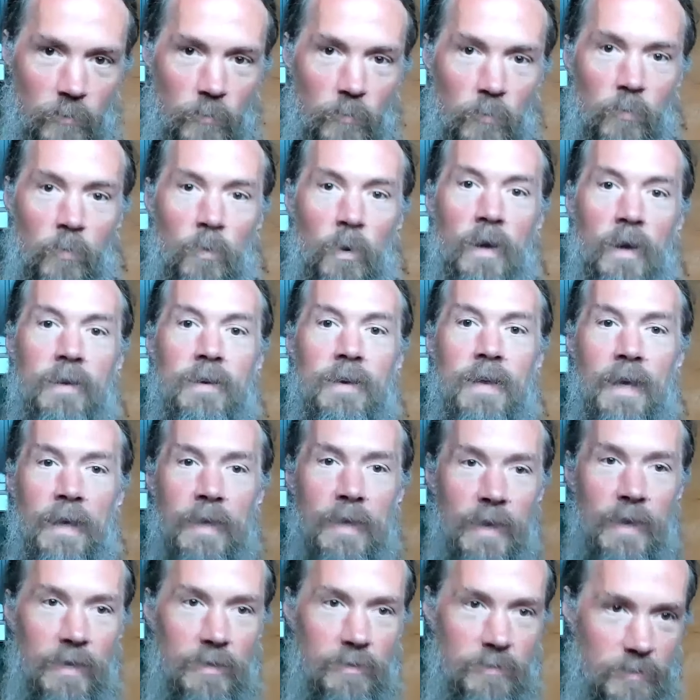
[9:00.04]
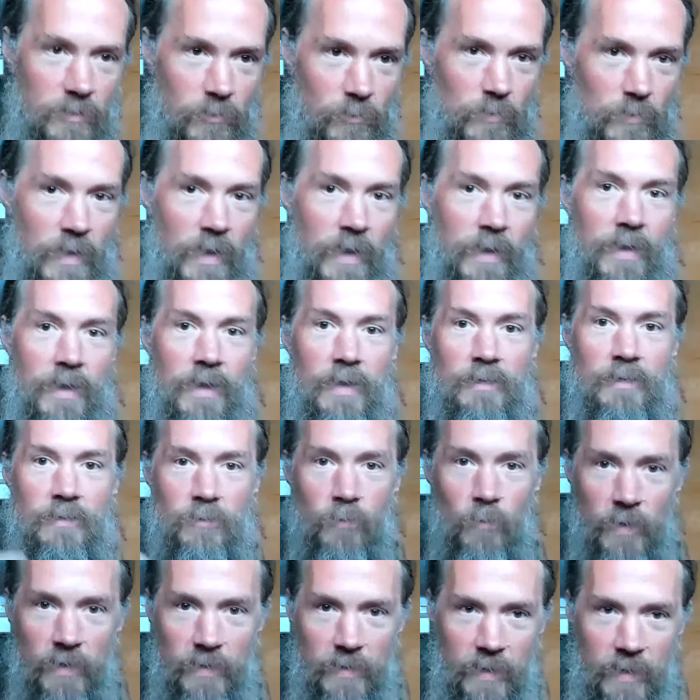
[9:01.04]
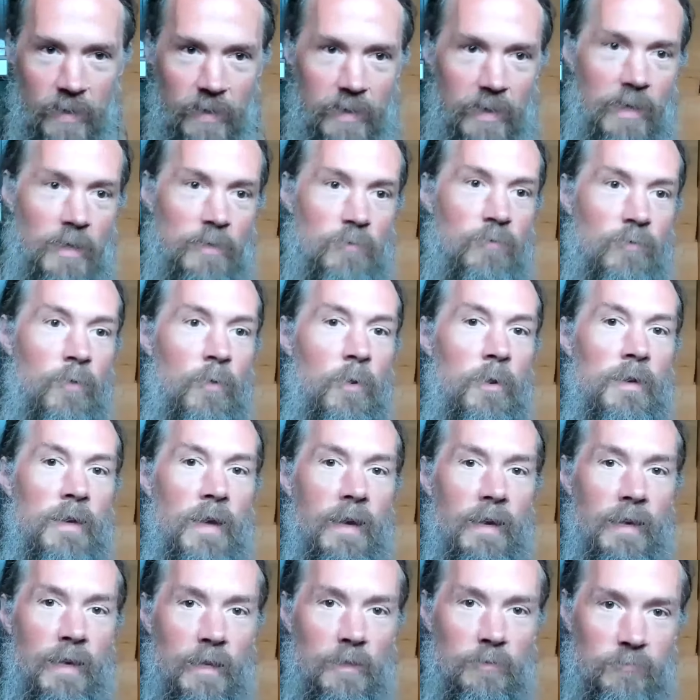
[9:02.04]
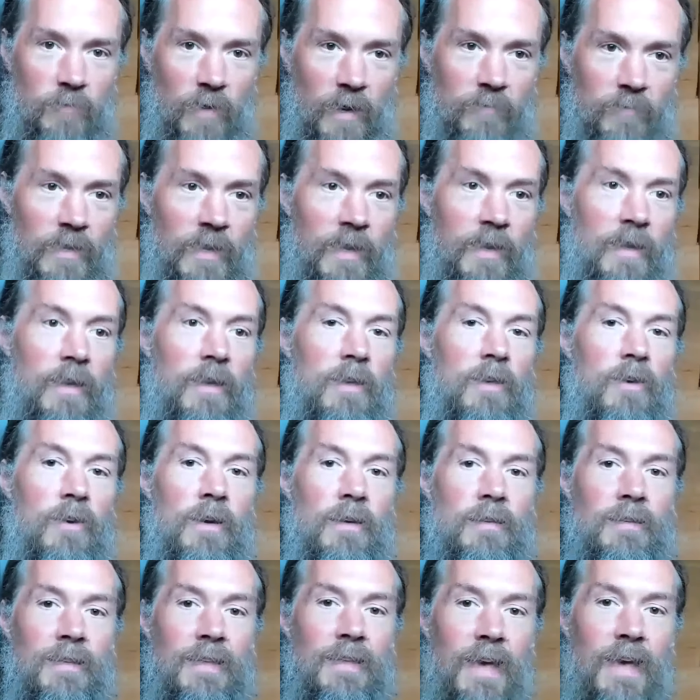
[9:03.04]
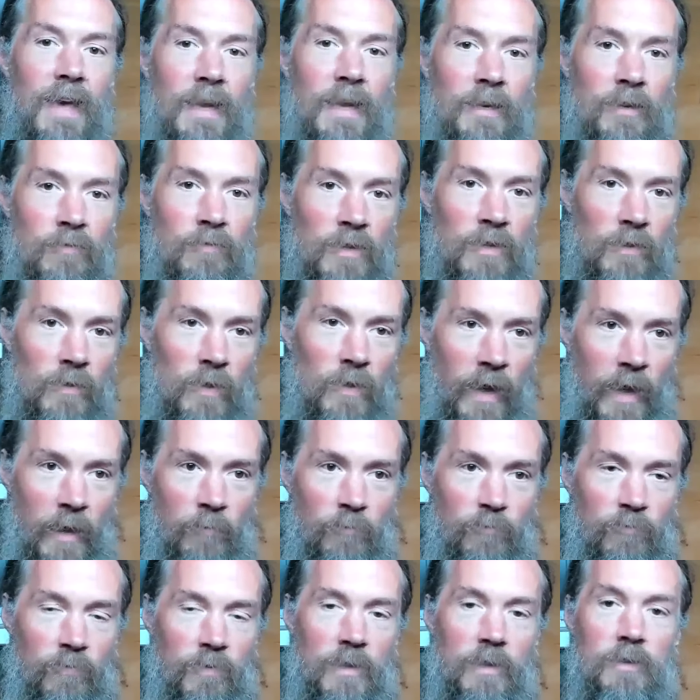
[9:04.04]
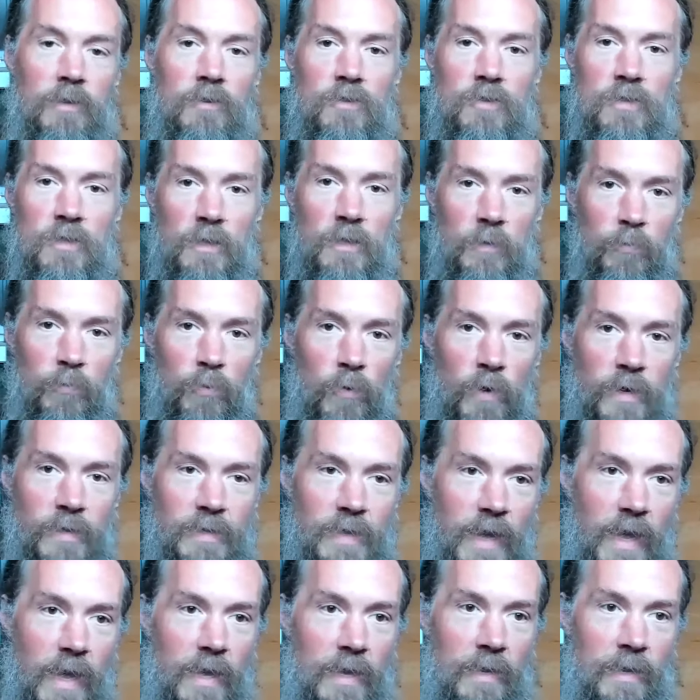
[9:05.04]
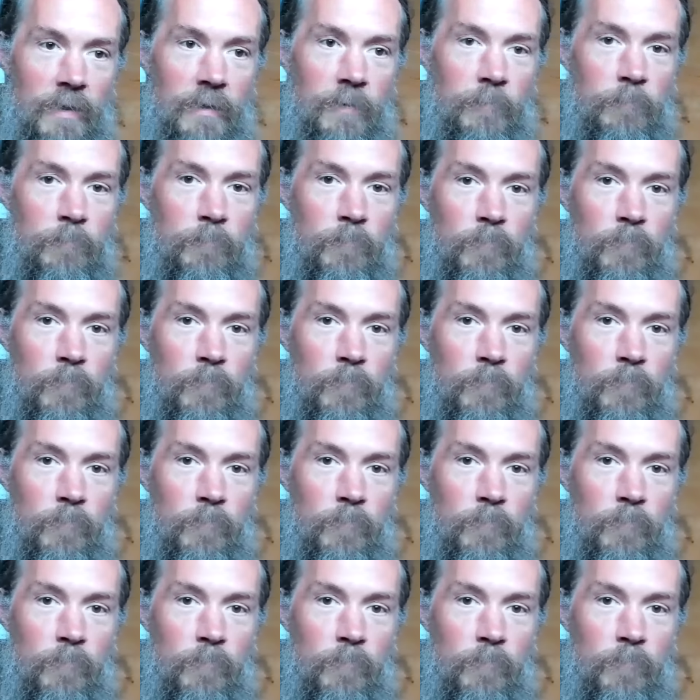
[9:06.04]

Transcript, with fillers: know, 1 decade, 2 decades, 3 decades, 4 decades, 5 decades. You get to the end of your life, you're still at point A.